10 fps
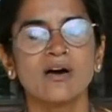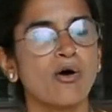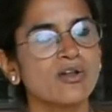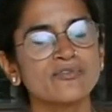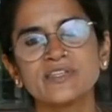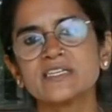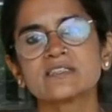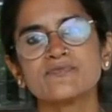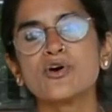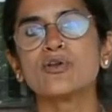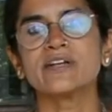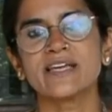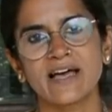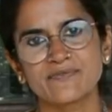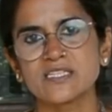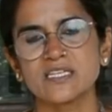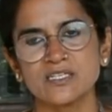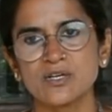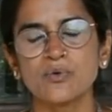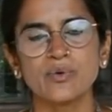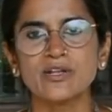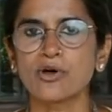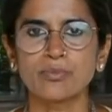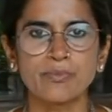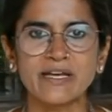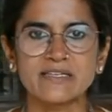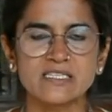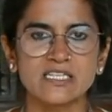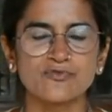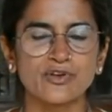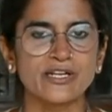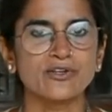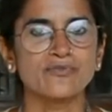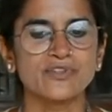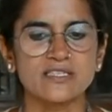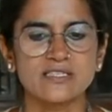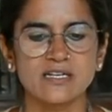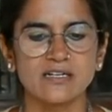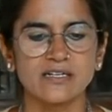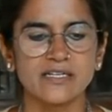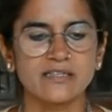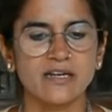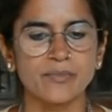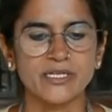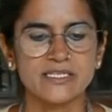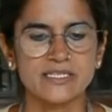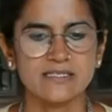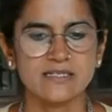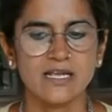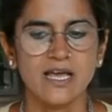All of this we already have seed. We will not be buying seed for any of these in the coming season.